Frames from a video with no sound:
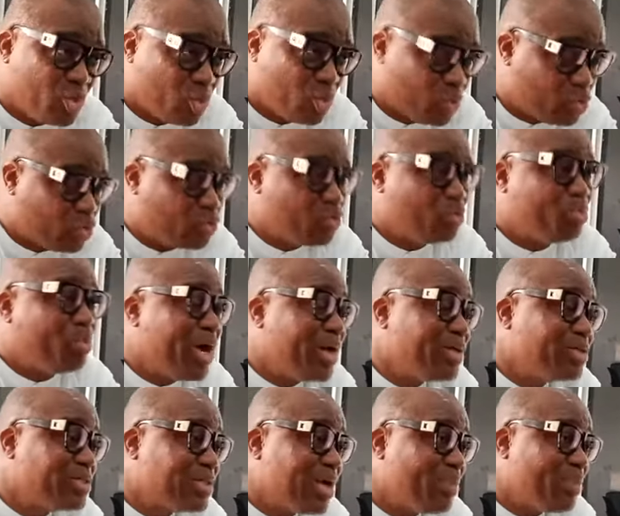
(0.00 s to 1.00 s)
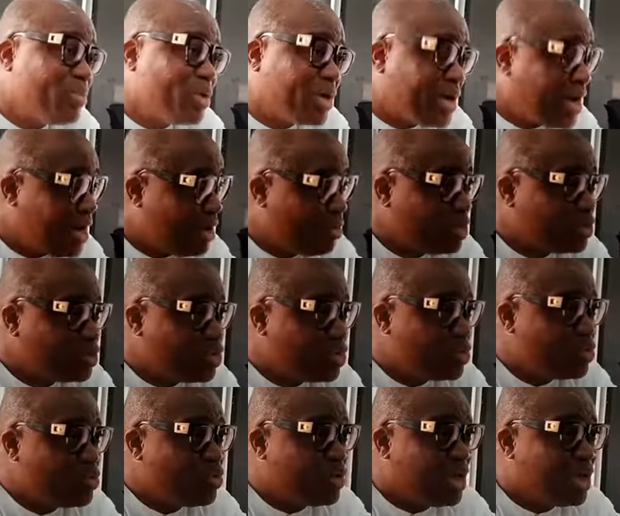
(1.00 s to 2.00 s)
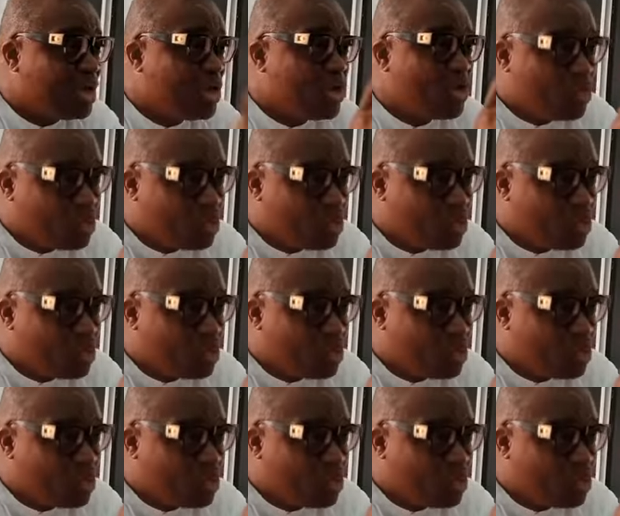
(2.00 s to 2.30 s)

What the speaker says: We sued Brownie Samuka, it was concluded.